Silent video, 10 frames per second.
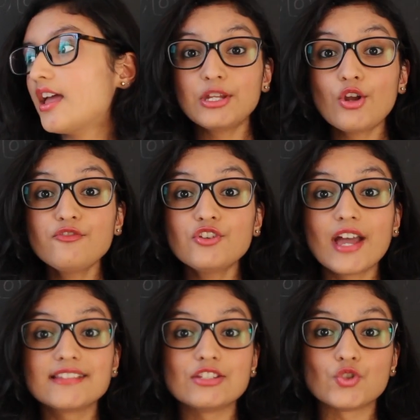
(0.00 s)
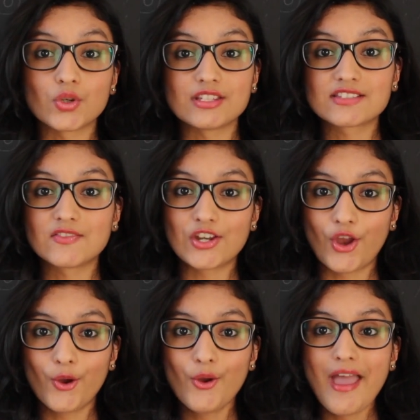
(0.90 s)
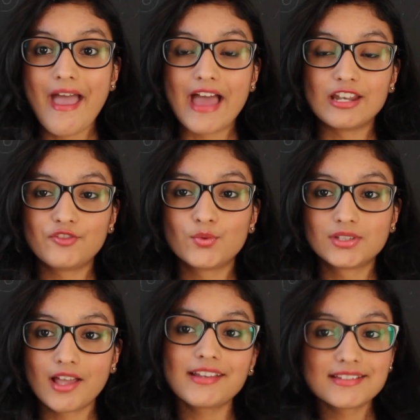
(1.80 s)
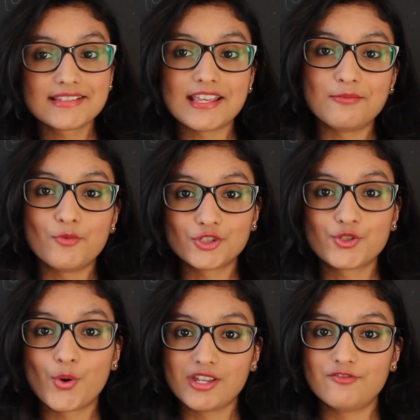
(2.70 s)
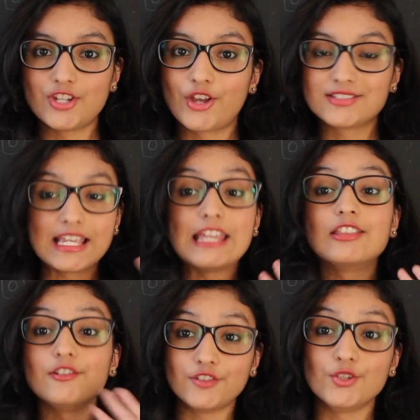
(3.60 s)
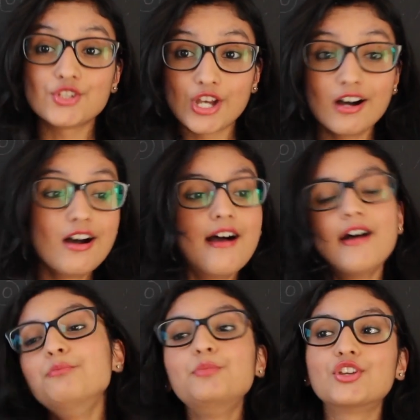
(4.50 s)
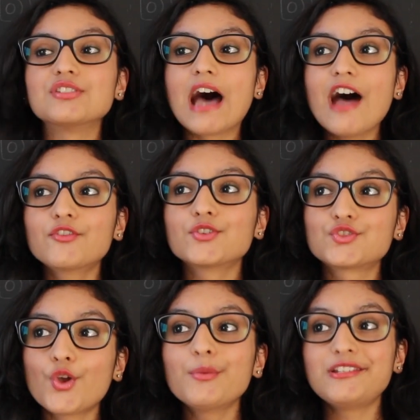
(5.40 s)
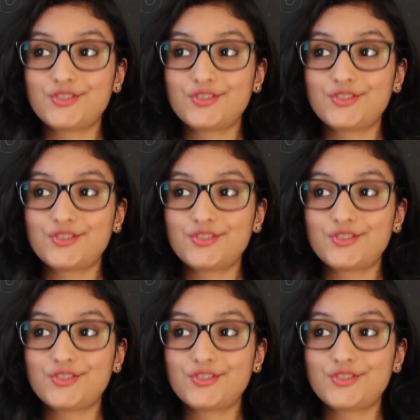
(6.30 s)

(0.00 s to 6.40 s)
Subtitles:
Let me know if you guys enjoyed this video and if you would like to see more talking videos in the future, because I've got so many